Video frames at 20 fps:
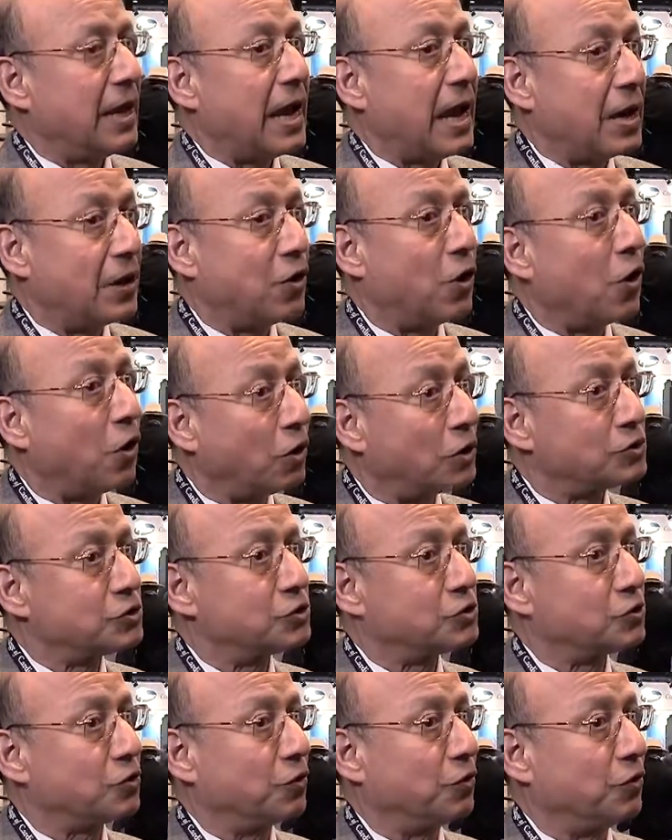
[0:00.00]
and
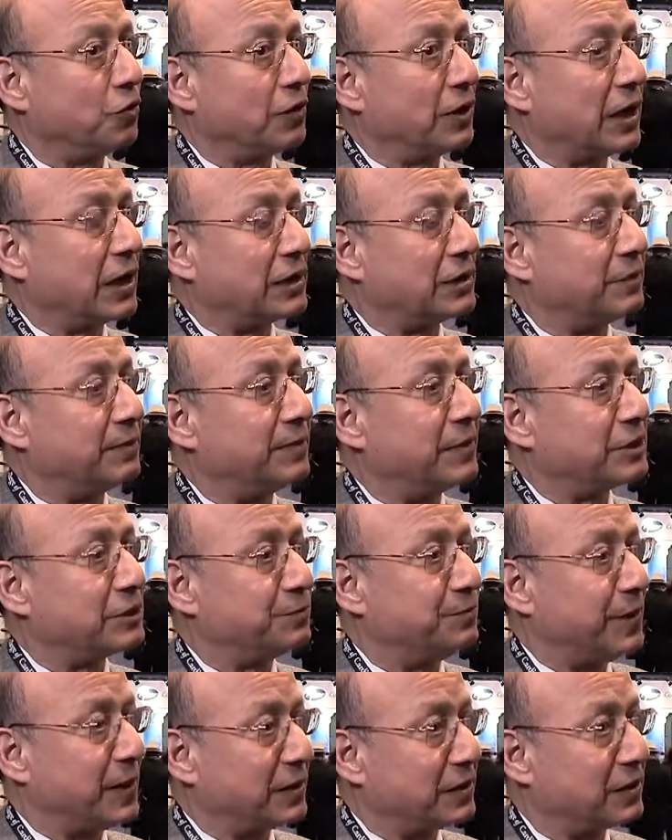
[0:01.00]
also get a
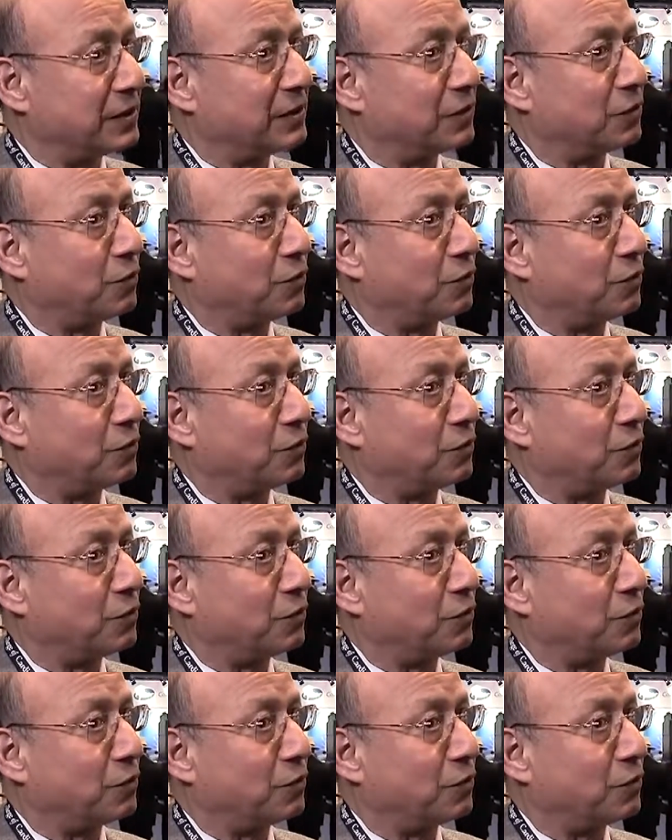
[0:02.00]
much better